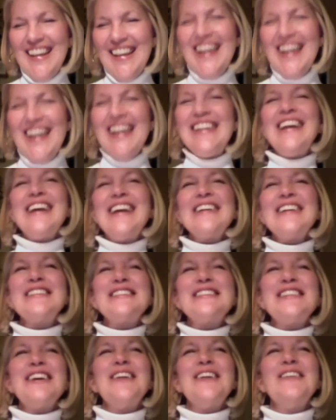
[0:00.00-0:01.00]
Yeah,
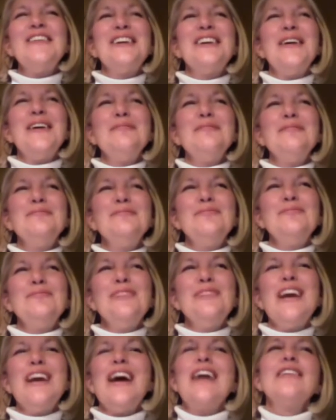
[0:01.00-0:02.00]
so
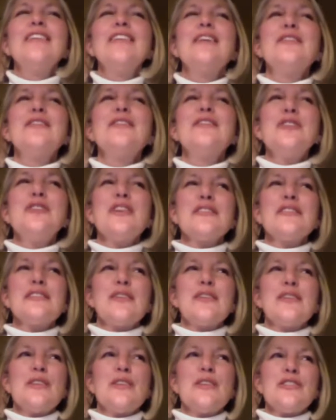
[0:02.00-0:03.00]
I love that you asked
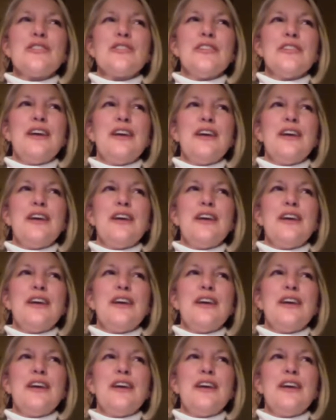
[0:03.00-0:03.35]
that question.